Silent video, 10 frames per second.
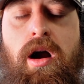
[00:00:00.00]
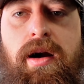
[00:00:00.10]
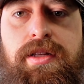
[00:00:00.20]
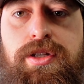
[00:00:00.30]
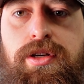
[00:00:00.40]
All
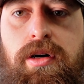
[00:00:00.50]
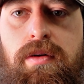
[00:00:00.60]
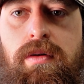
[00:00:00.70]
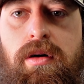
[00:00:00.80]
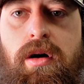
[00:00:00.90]
right,
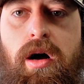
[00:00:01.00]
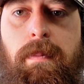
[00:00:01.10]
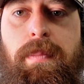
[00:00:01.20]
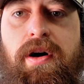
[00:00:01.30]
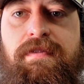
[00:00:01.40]
so
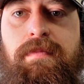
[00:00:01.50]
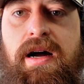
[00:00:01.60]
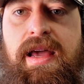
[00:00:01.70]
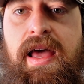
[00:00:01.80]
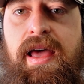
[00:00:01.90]
above
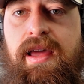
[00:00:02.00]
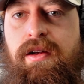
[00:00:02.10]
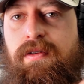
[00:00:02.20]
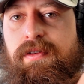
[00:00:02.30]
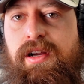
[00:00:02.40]
my head
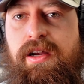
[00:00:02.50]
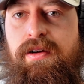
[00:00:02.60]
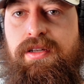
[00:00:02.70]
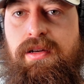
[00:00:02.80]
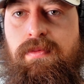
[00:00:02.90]
over
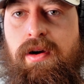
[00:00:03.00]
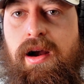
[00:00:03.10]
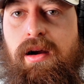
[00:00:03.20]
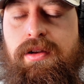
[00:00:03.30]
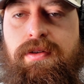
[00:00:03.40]
here
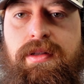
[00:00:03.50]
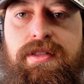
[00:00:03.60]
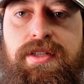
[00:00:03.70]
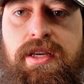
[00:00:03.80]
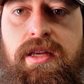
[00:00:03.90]
somewhere, you can
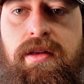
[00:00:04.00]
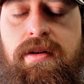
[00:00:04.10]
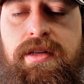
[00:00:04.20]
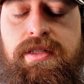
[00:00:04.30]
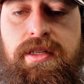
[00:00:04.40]
see
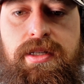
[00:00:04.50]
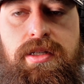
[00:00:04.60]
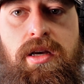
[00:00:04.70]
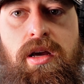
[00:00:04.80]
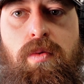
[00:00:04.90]
there is
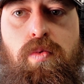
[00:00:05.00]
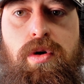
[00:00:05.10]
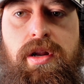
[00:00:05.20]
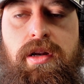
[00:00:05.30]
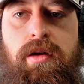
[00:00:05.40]
this
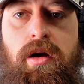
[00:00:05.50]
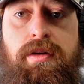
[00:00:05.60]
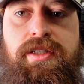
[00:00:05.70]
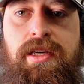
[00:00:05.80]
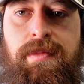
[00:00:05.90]

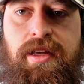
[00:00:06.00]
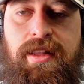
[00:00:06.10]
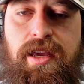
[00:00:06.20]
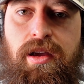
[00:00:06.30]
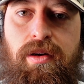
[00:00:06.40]

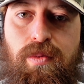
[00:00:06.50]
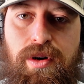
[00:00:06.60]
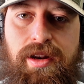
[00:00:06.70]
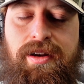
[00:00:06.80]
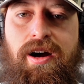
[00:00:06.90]
seemingly
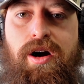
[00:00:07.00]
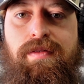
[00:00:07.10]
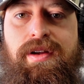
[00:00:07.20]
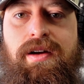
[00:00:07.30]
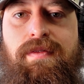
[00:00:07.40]
wooden
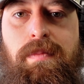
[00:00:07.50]
carving of a